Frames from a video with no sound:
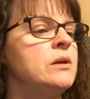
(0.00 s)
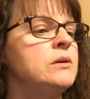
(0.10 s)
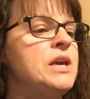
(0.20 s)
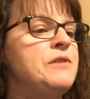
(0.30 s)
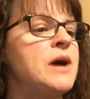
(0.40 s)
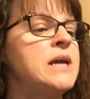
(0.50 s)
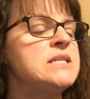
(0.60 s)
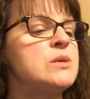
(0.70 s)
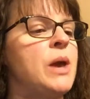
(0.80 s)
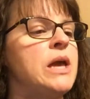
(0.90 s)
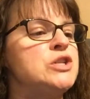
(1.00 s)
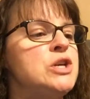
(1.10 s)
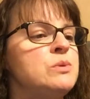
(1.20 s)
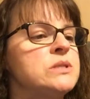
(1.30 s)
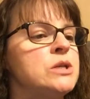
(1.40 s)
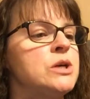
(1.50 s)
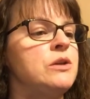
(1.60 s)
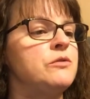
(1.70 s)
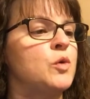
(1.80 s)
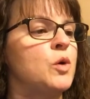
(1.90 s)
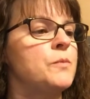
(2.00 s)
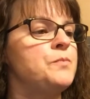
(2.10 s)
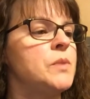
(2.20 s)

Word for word: He finds the page he was looking for.